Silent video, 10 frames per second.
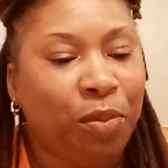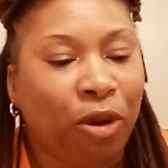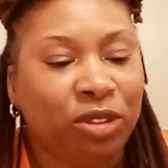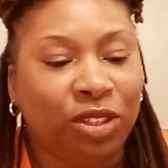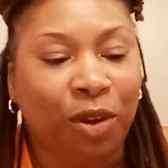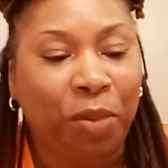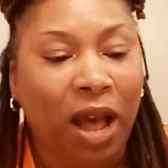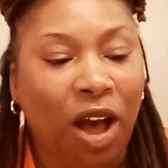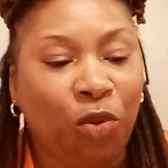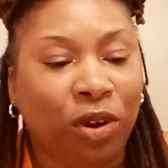personal
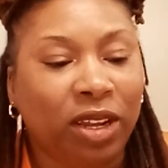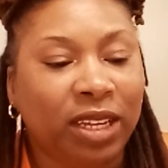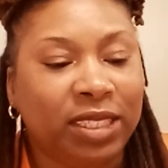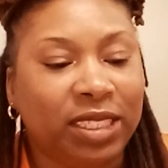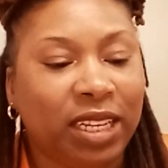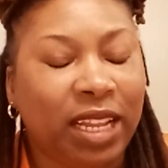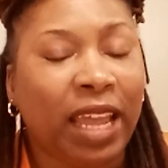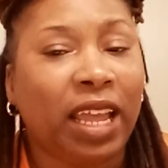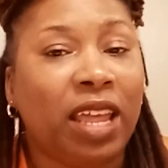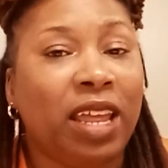power,
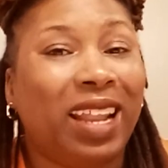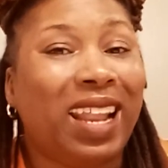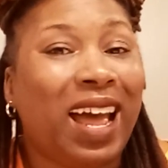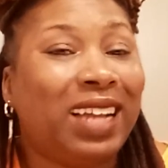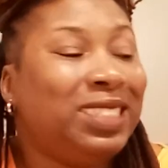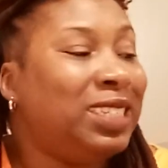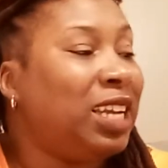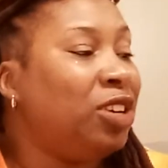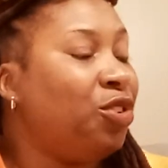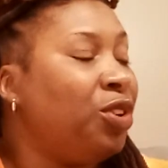intellect, logic,
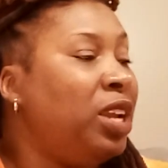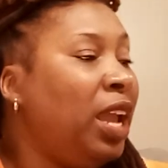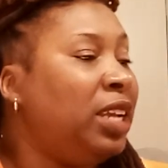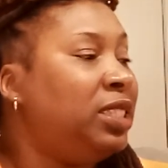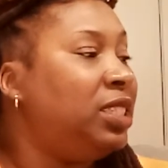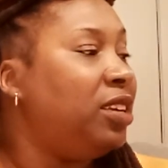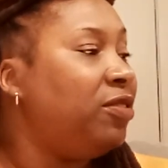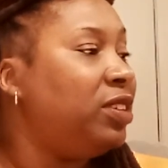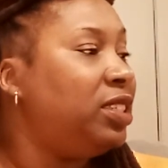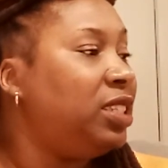and
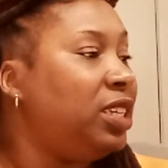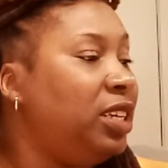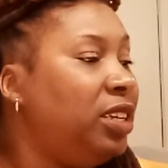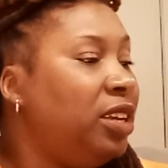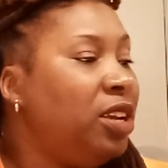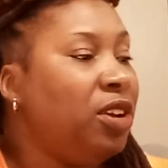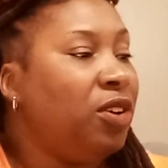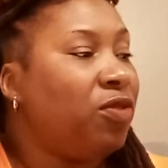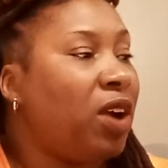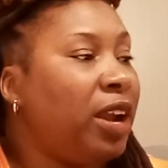creativity,
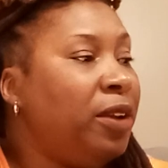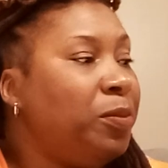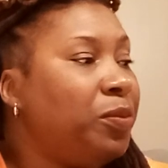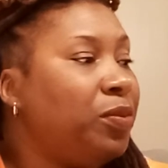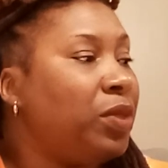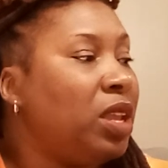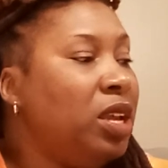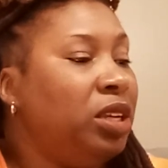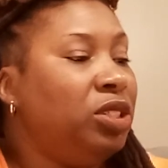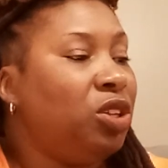right?
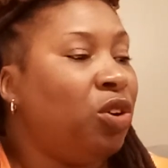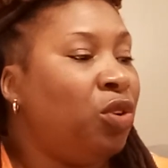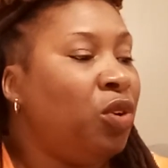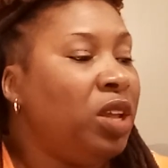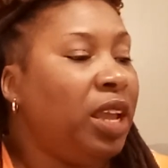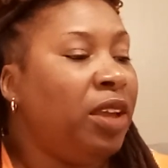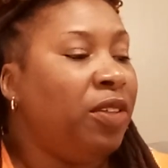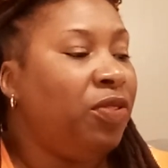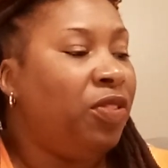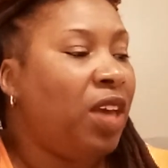So
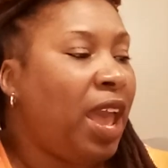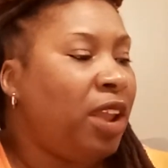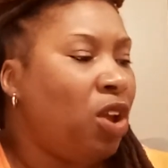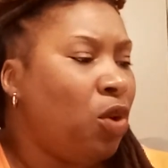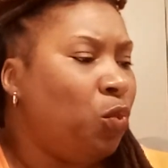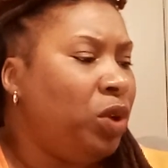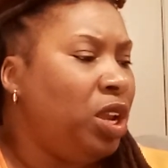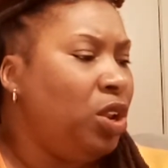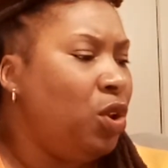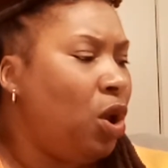in that,
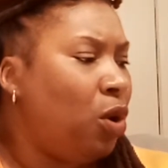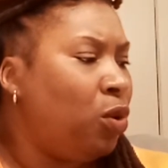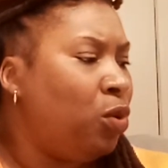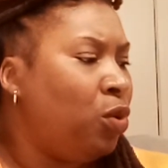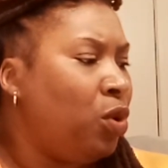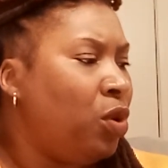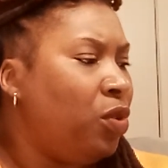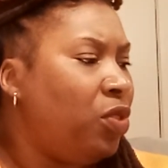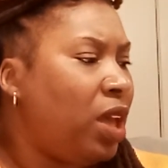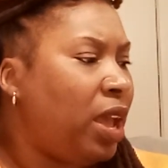we know
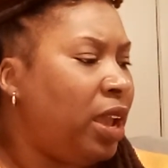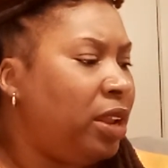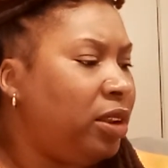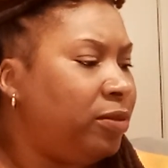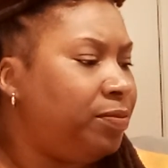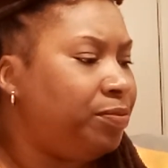that